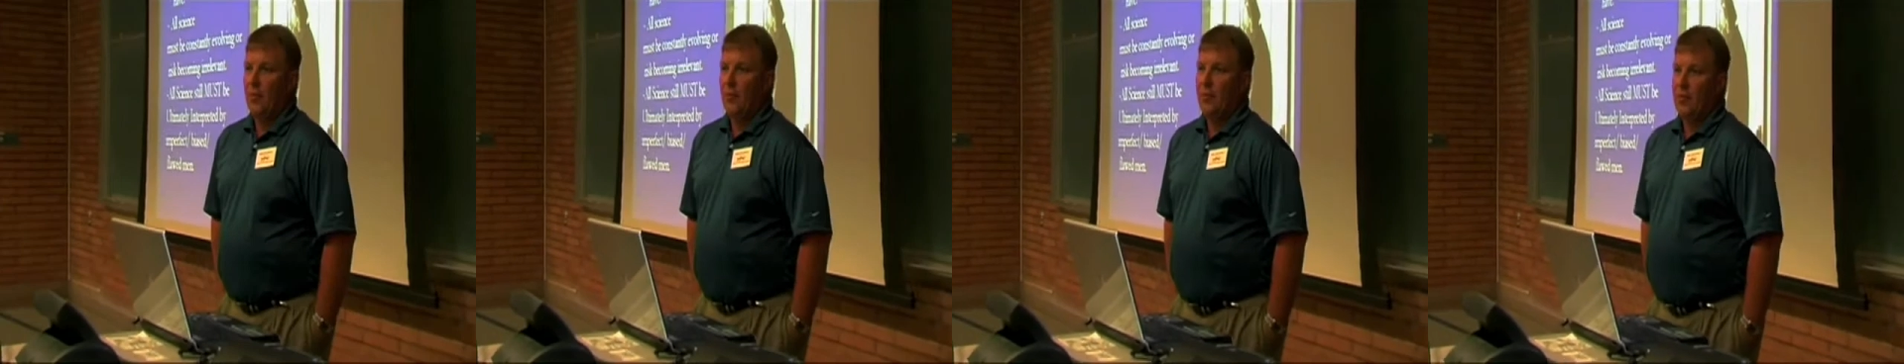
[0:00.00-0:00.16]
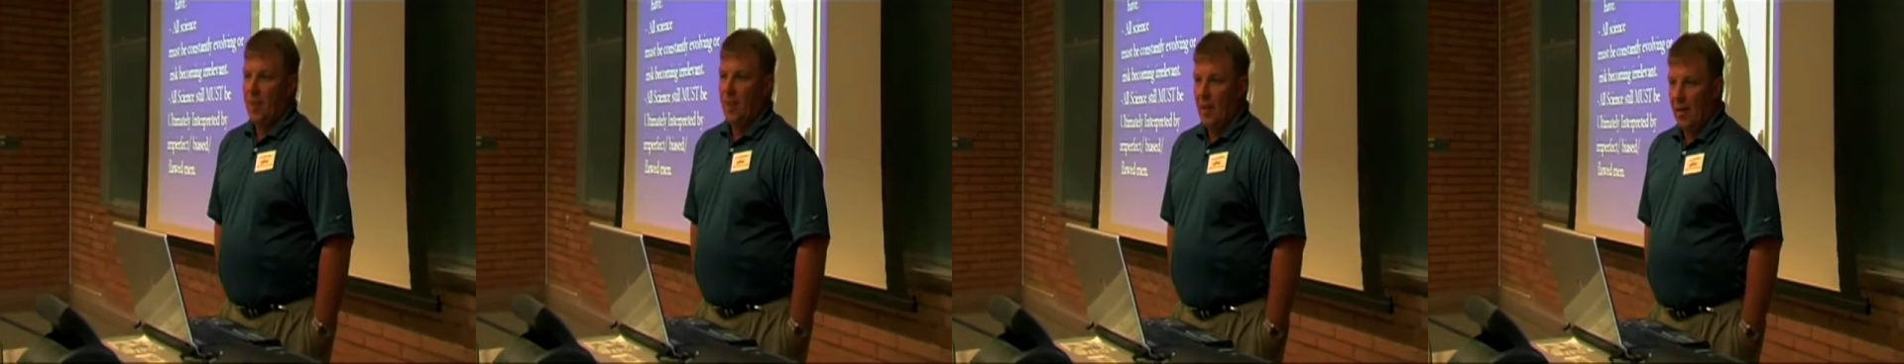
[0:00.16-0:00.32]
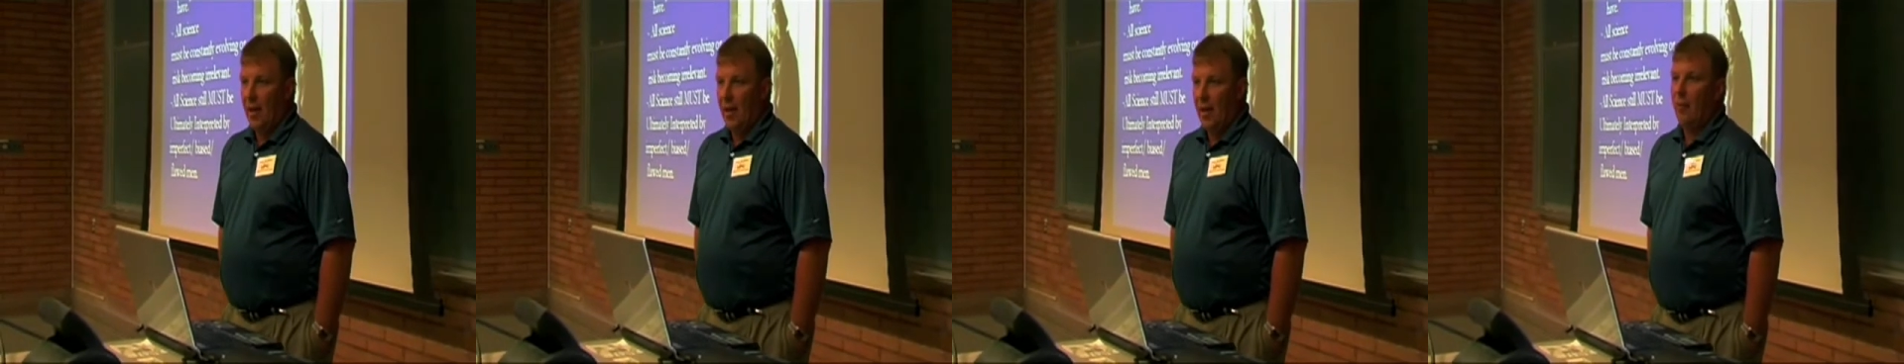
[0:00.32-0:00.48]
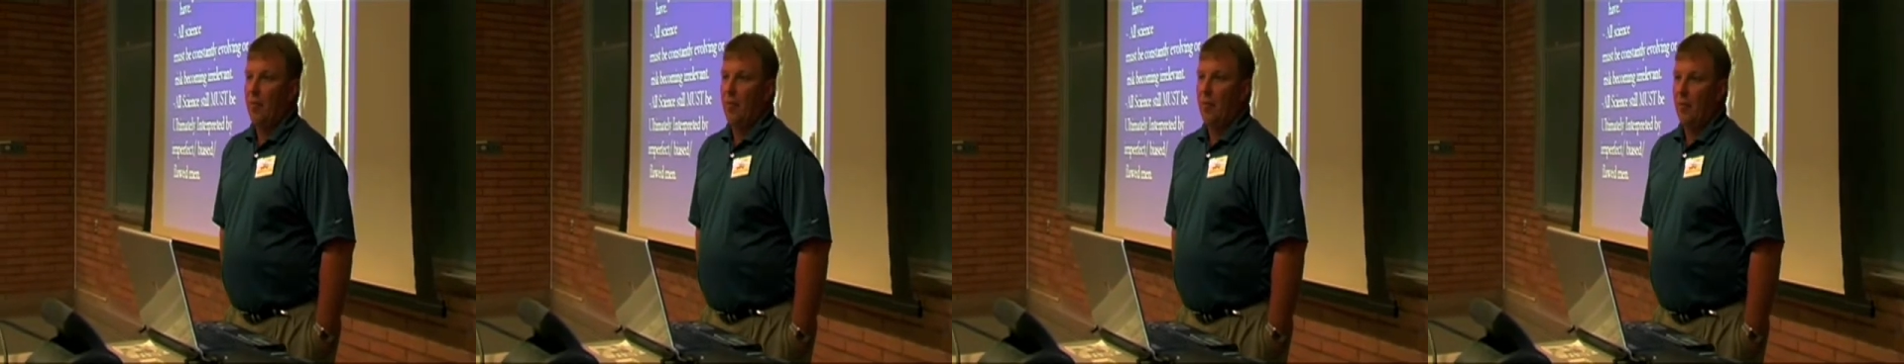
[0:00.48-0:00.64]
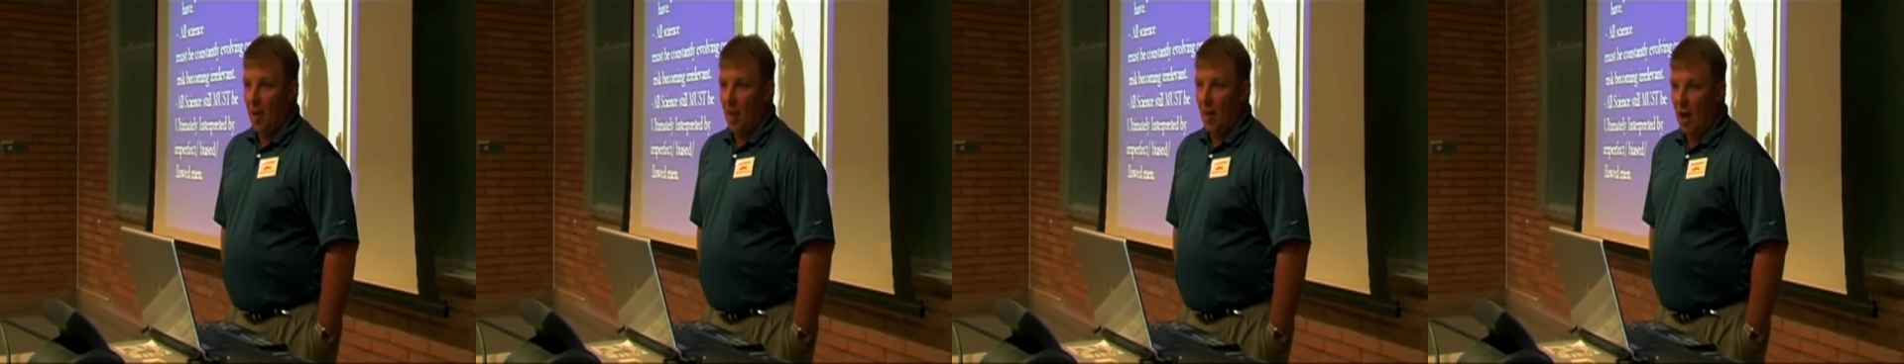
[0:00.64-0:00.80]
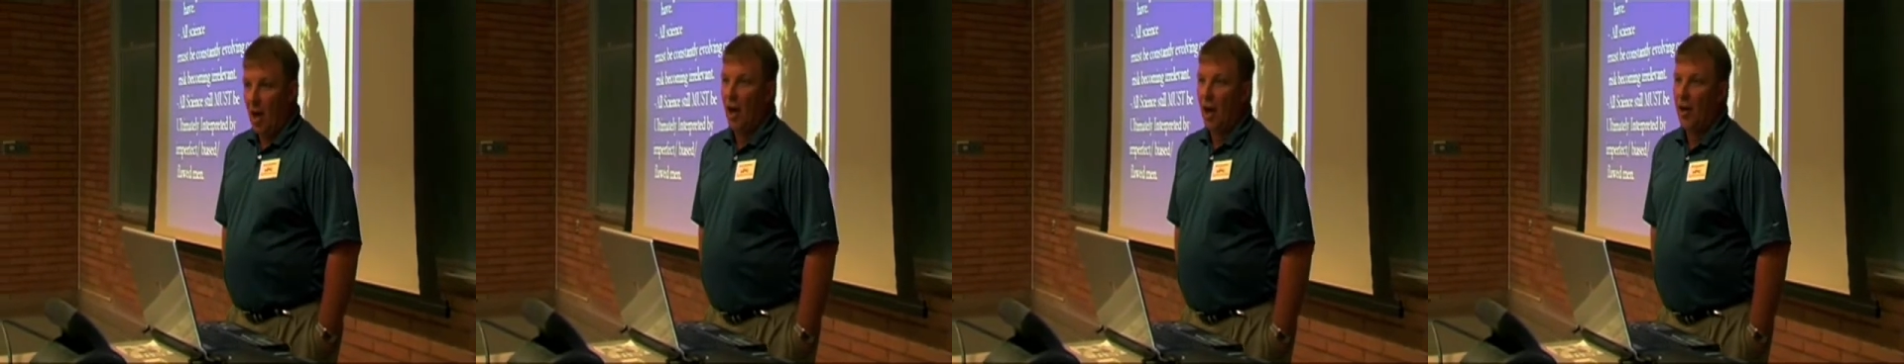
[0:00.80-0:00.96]
He would say that
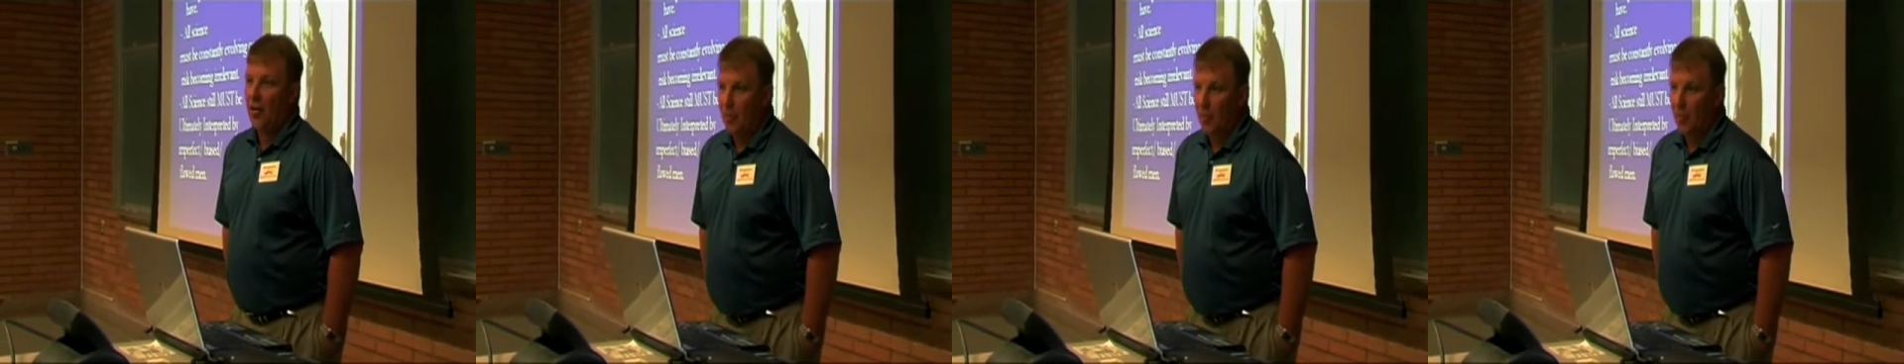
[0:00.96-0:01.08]
would be a